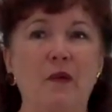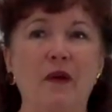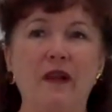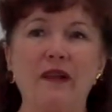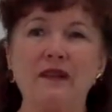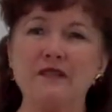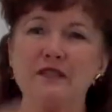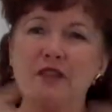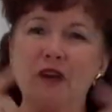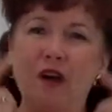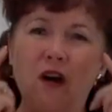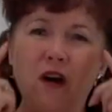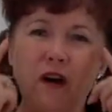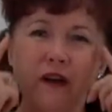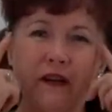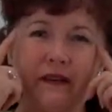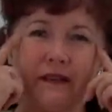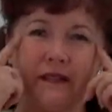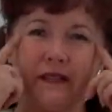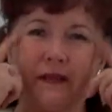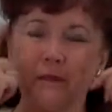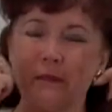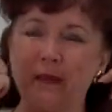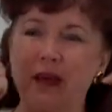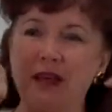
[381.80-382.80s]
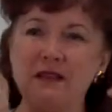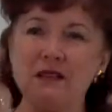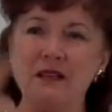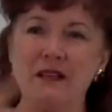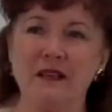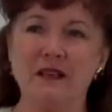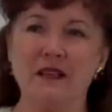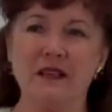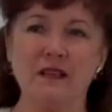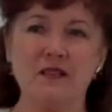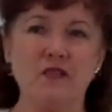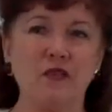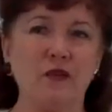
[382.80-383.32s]
well, it's hard to
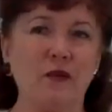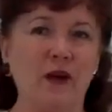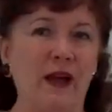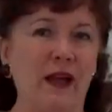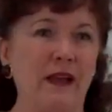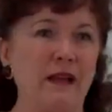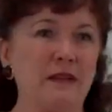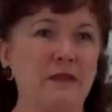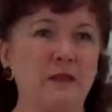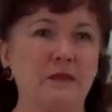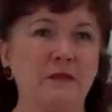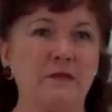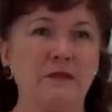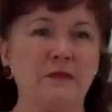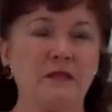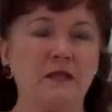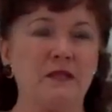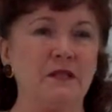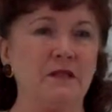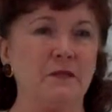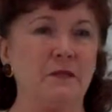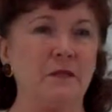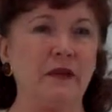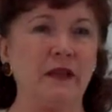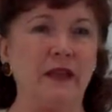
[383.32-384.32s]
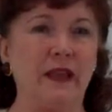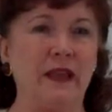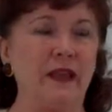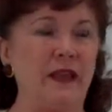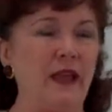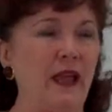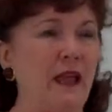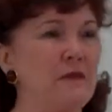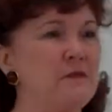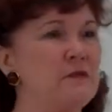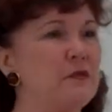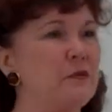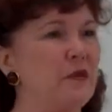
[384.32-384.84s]
mentally try to play
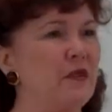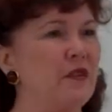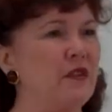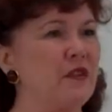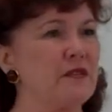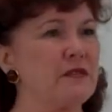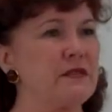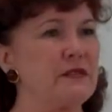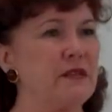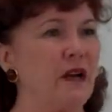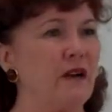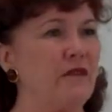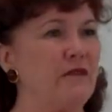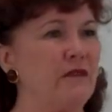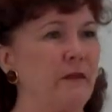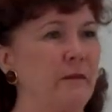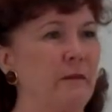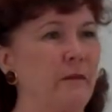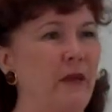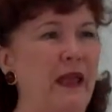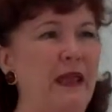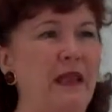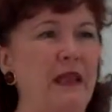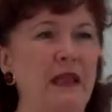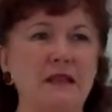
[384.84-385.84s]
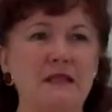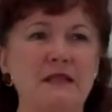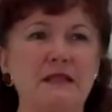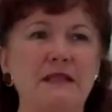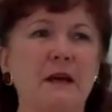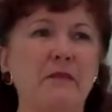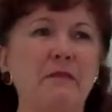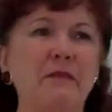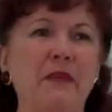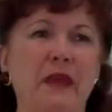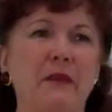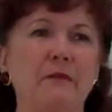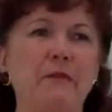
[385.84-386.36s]
games with yourself and make it
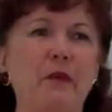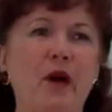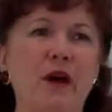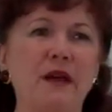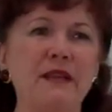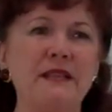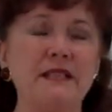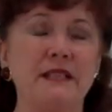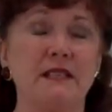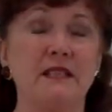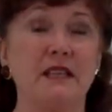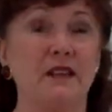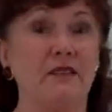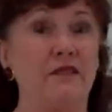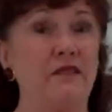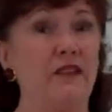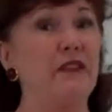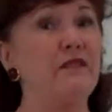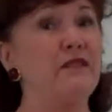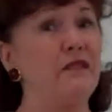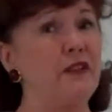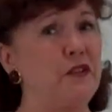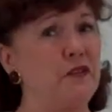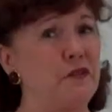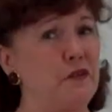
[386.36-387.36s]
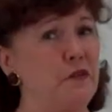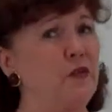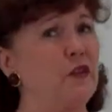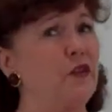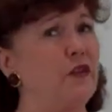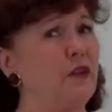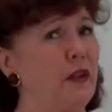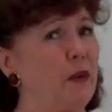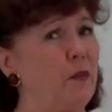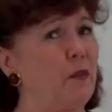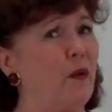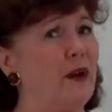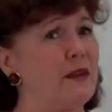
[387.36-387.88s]
something positive if it
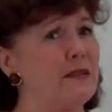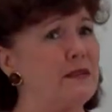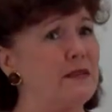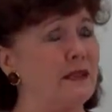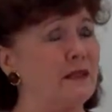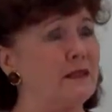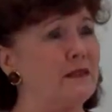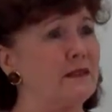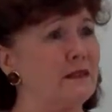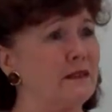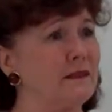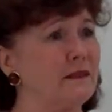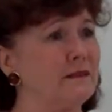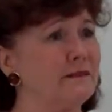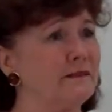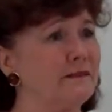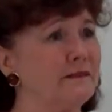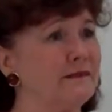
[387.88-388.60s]
truly wasn't.